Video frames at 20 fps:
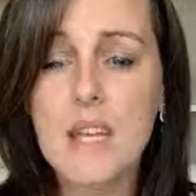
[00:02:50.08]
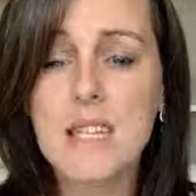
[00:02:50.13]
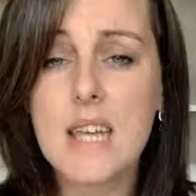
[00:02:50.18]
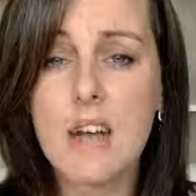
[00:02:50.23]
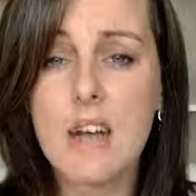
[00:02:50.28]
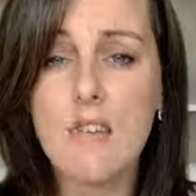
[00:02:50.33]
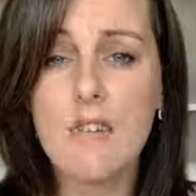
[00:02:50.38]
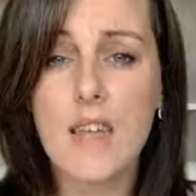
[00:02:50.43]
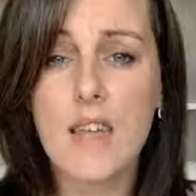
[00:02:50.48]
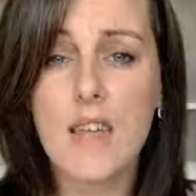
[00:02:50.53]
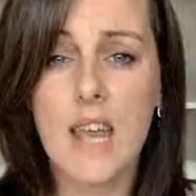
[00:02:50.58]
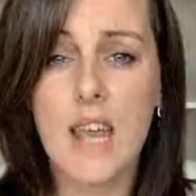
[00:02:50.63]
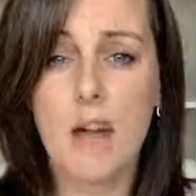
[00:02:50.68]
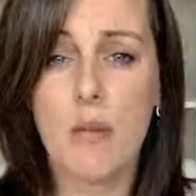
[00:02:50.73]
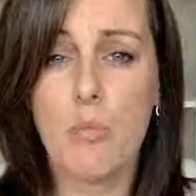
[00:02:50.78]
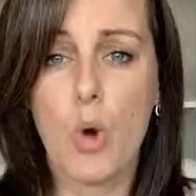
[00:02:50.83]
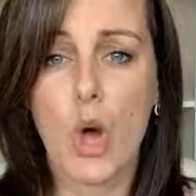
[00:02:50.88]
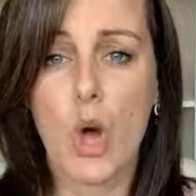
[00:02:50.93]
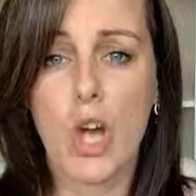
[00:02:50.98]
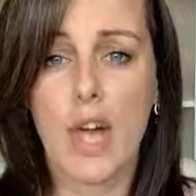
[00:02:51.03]
delve in
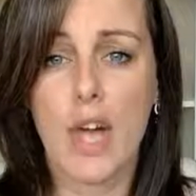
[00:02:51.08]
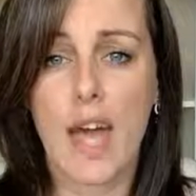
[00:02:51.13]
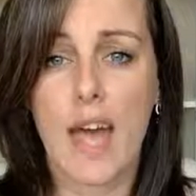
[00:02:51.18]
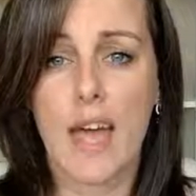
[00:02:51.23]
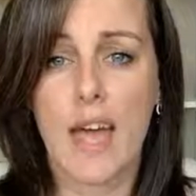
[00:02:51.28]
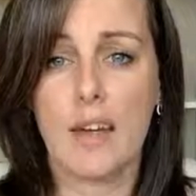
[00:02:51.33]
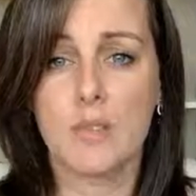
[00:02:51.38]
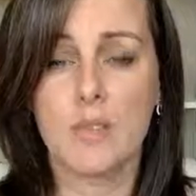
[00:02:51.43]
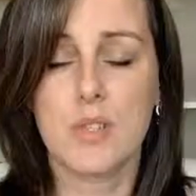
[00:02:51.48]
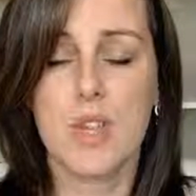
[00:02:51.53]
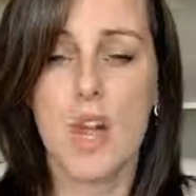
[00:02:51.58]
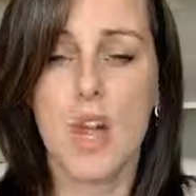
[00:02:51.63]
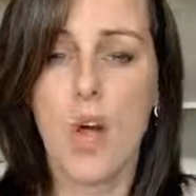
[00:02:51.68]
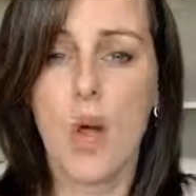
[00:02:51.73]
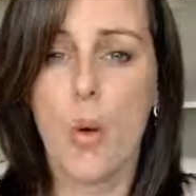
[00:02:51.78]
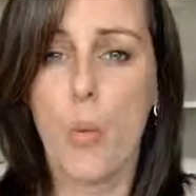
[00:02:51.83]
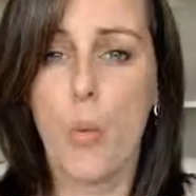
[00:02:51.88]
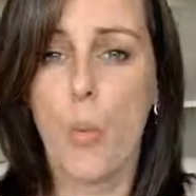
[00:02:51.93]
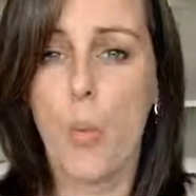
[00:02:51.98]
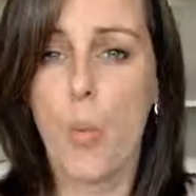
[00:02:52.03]
and work out
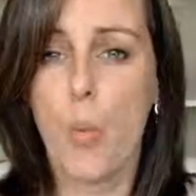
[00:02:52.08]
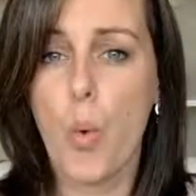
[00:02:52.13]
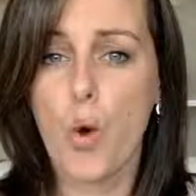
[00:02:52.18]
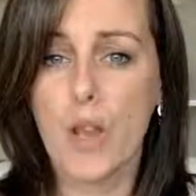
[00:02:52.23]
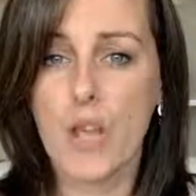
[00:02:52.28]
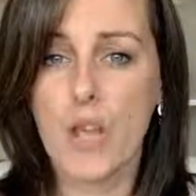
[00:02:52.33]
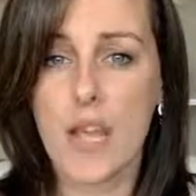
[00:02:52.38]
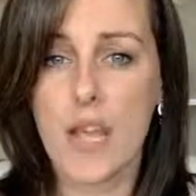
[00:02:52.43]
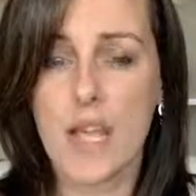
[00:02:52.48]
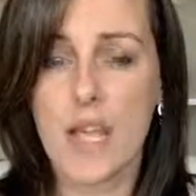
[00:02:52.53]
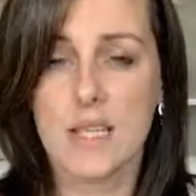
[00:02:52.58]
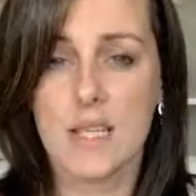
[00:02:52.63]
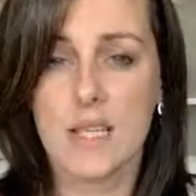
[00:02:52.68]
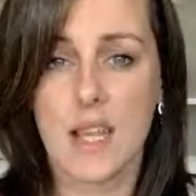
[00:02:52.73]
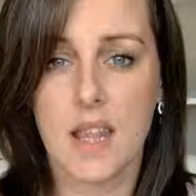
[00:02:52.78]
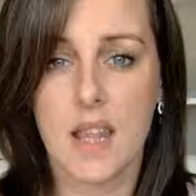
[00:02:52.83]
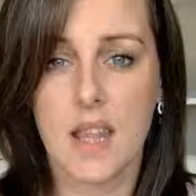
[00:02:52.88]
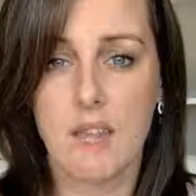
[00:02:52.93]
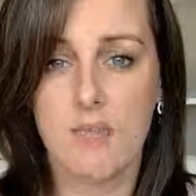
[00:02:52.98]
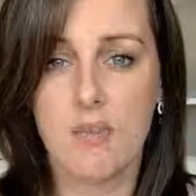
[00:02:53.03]
what it is
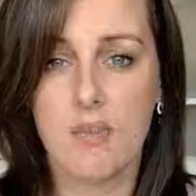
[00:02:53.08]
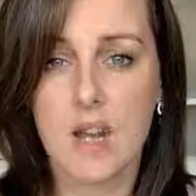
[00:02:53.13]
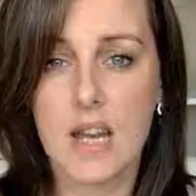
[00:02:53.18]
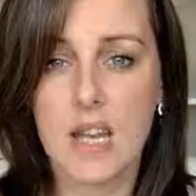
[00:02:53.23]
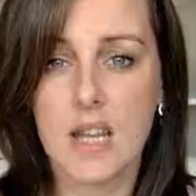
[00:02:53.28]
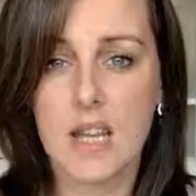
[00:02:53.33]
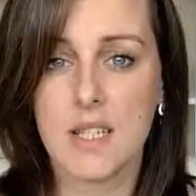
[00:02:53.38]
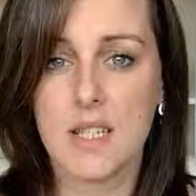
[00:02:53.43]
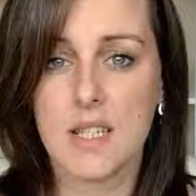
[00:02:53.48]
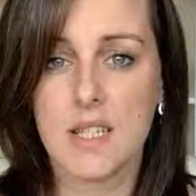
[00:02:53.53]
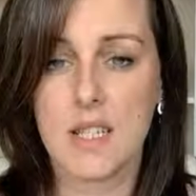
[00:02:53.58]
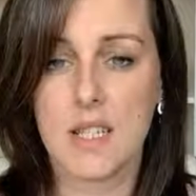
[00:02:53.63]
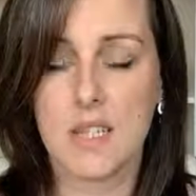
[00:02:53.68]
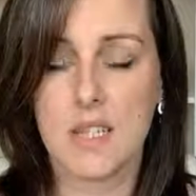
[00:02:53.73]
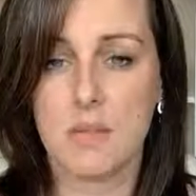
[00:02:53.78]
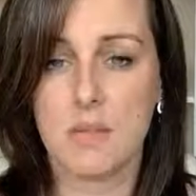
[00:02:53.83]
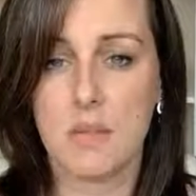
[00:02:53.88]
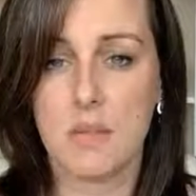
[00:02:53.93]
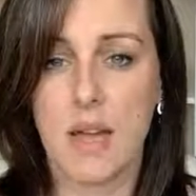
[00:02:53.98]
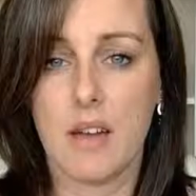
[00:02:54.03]
that they're really
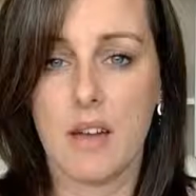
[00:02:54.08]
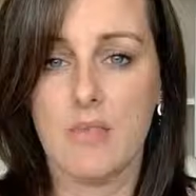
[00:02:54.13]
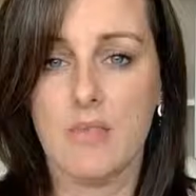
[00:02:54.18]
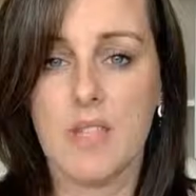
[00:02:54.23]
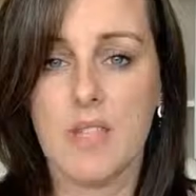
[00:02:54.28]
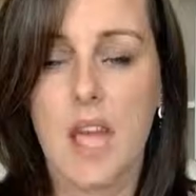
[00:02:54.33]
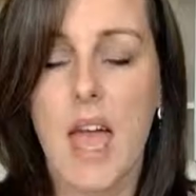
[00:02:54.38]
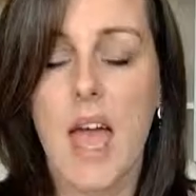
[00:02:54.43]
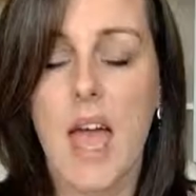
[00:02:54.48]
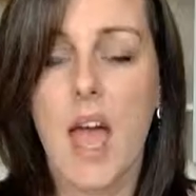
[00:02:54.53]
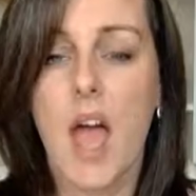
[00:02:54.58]
concerned about,